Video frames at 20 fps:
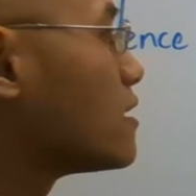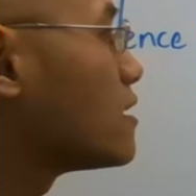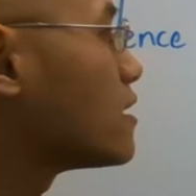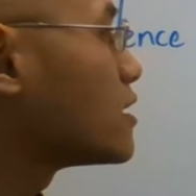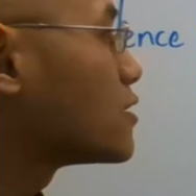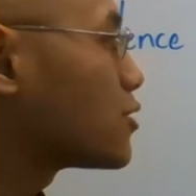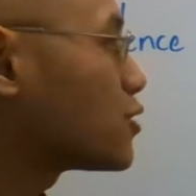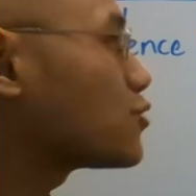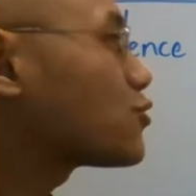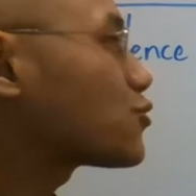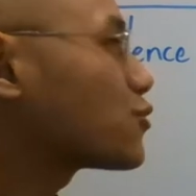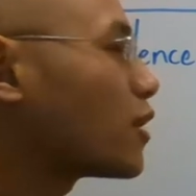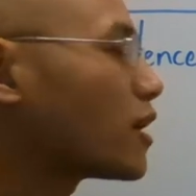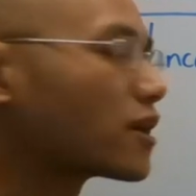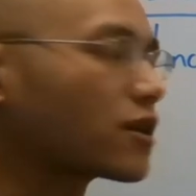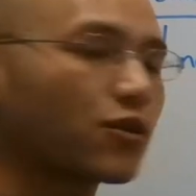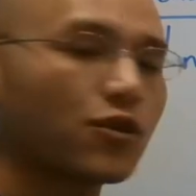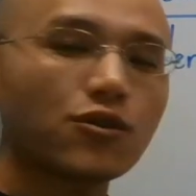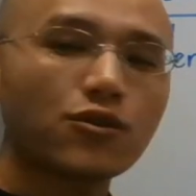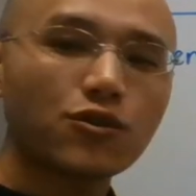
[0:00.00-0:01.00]
As usual, I
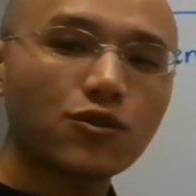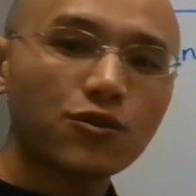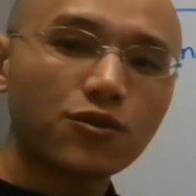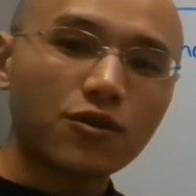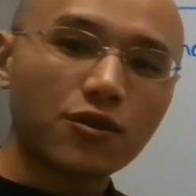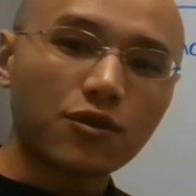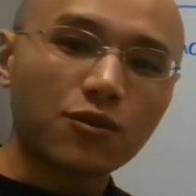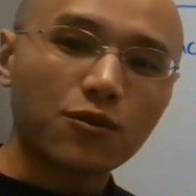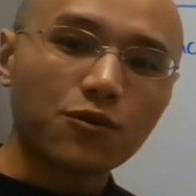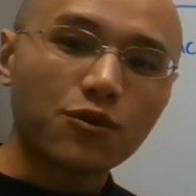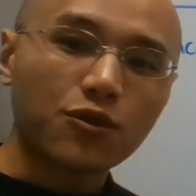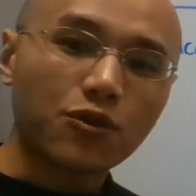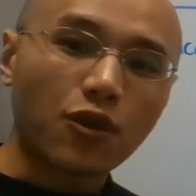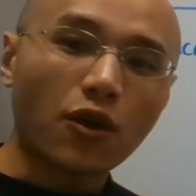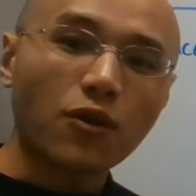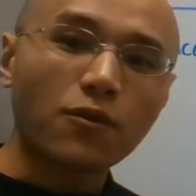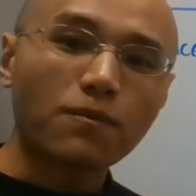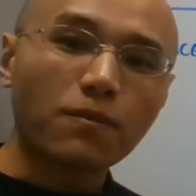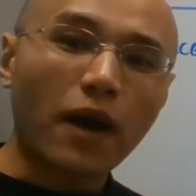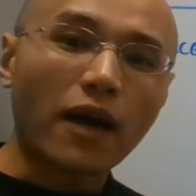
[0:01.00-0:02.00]
encourage you to
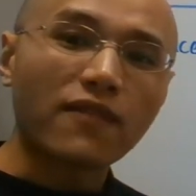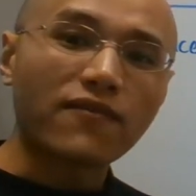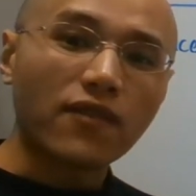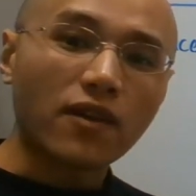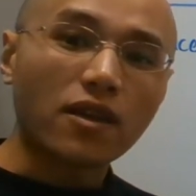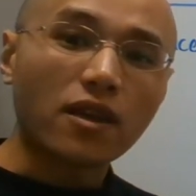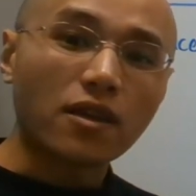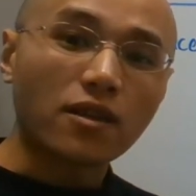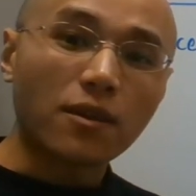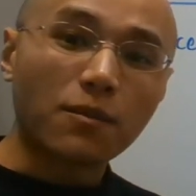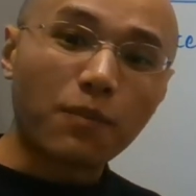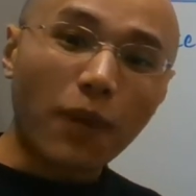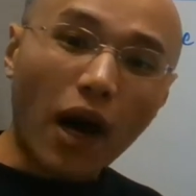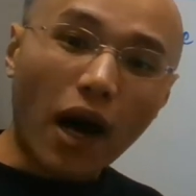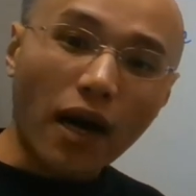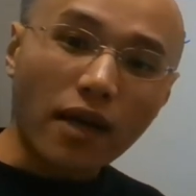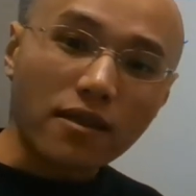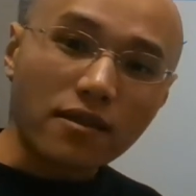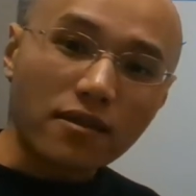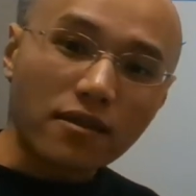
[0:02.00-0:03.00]
start by filling in the
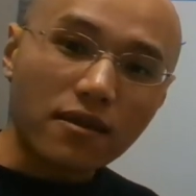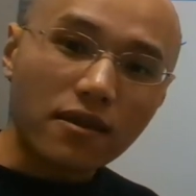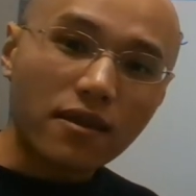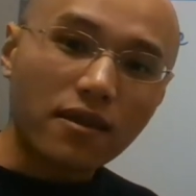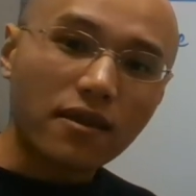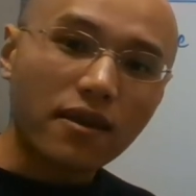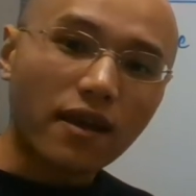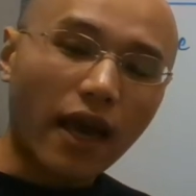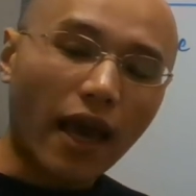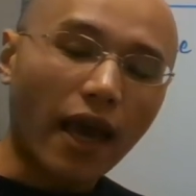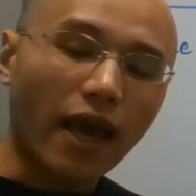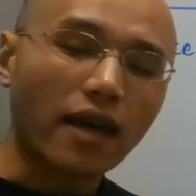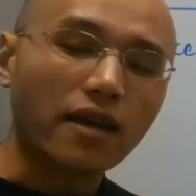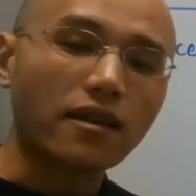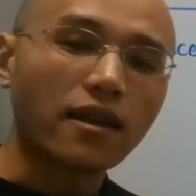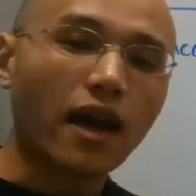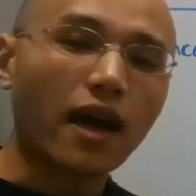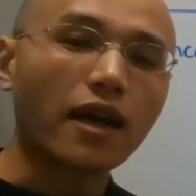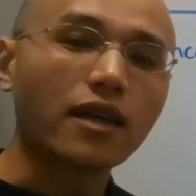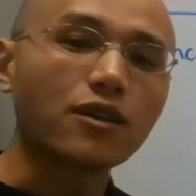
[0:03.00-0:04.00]
bonds,
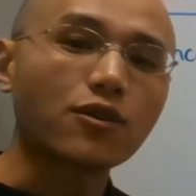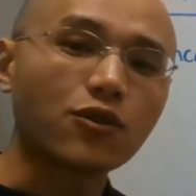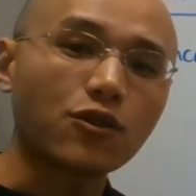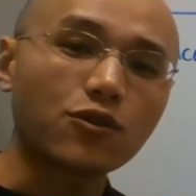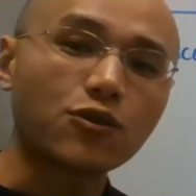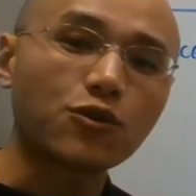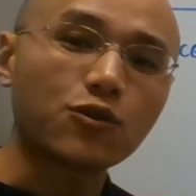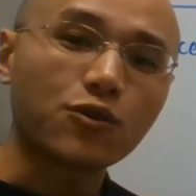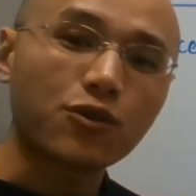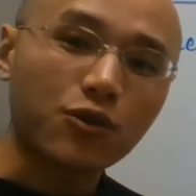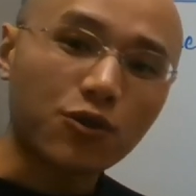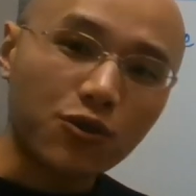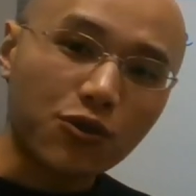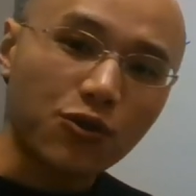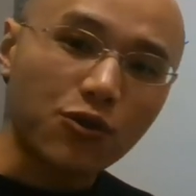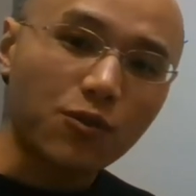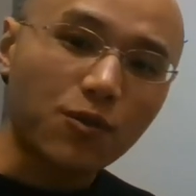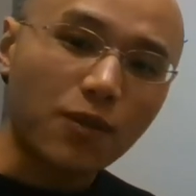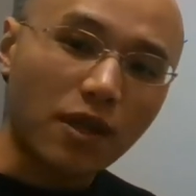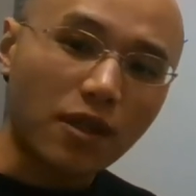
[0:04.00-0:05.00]
and I encourage you to
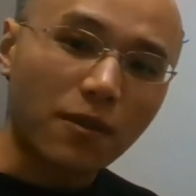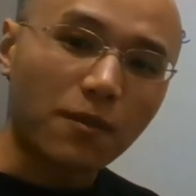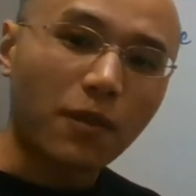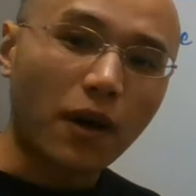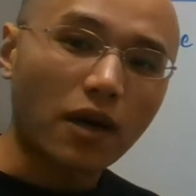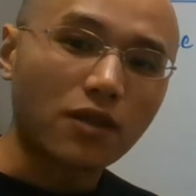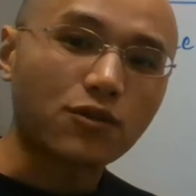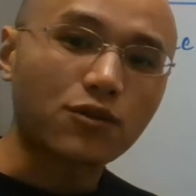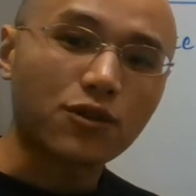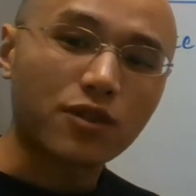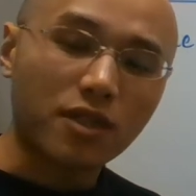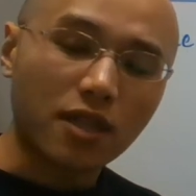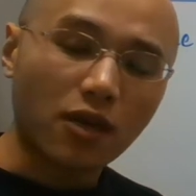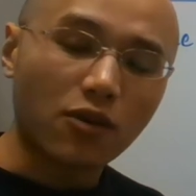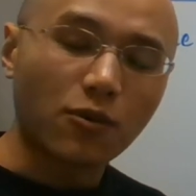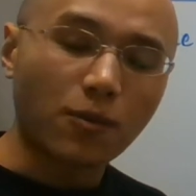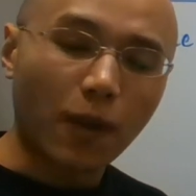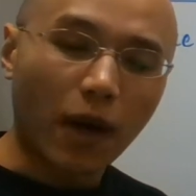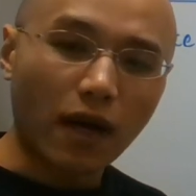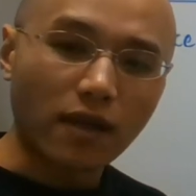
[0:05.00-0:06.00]
assume that the bonds are
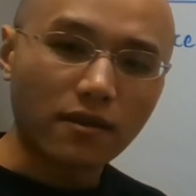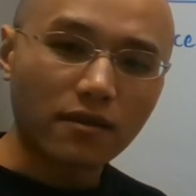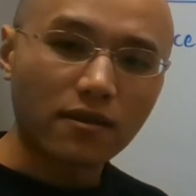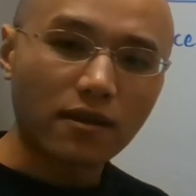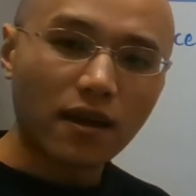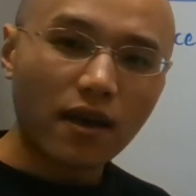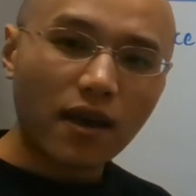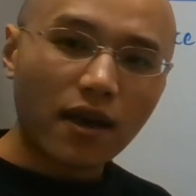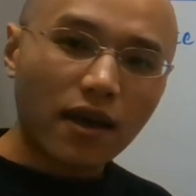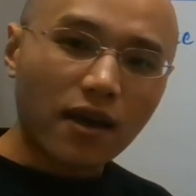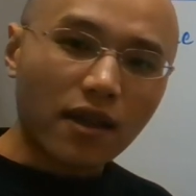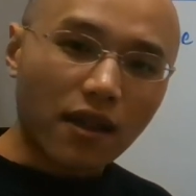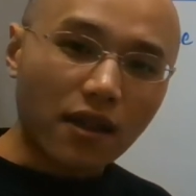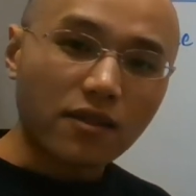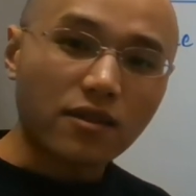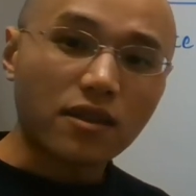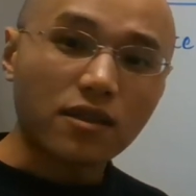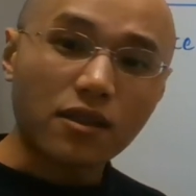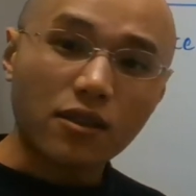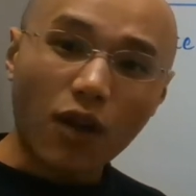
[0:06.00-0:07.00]
single bonds.
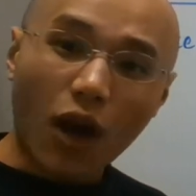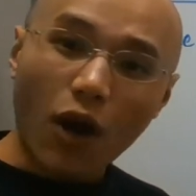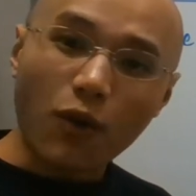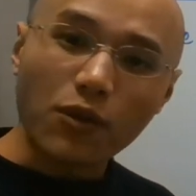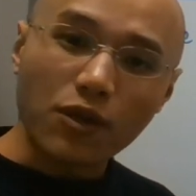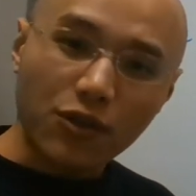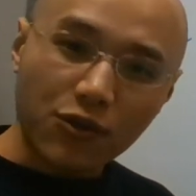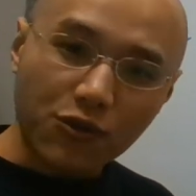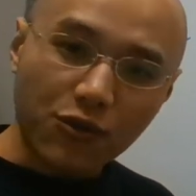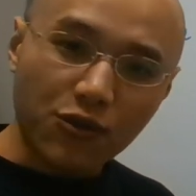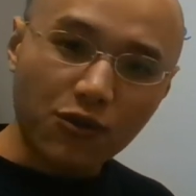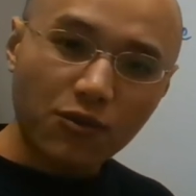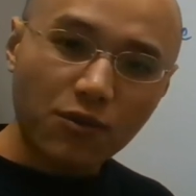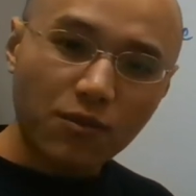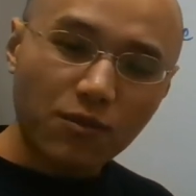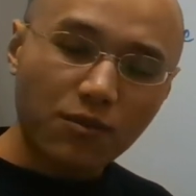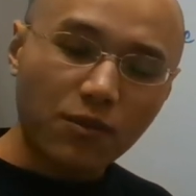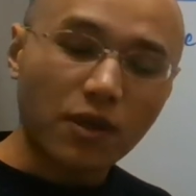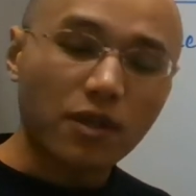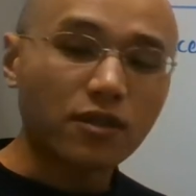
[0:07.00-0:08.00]
This isn't always true,
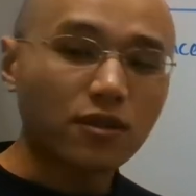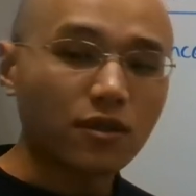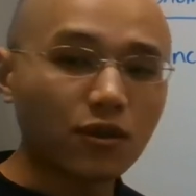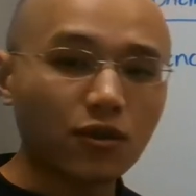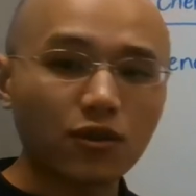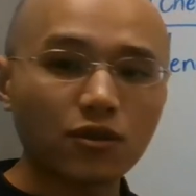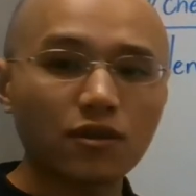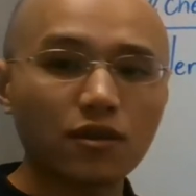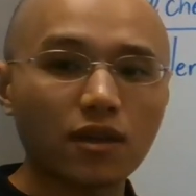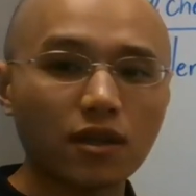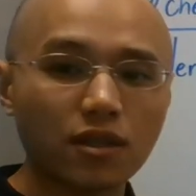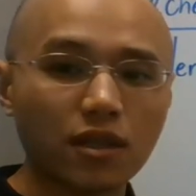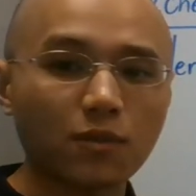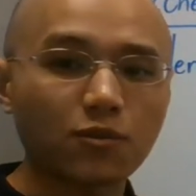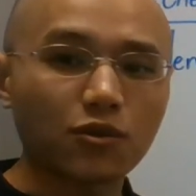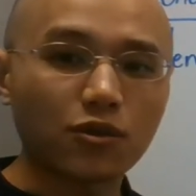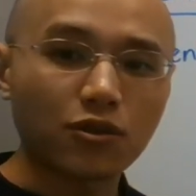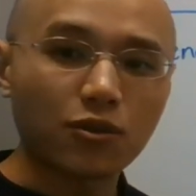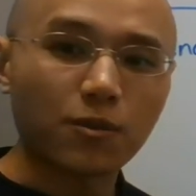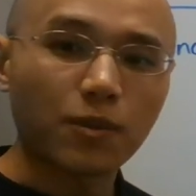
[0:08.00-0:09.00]
but it's a good
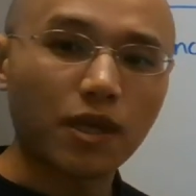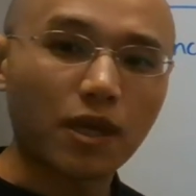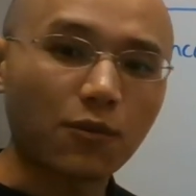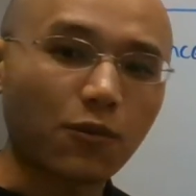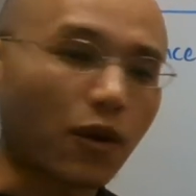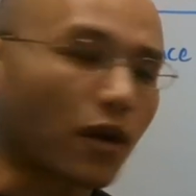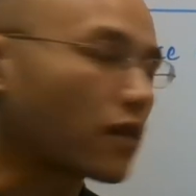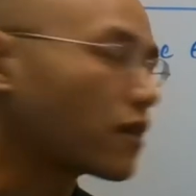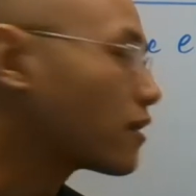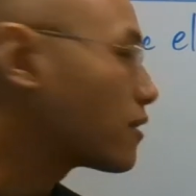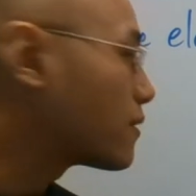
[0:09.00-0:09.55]
assumption to begin with.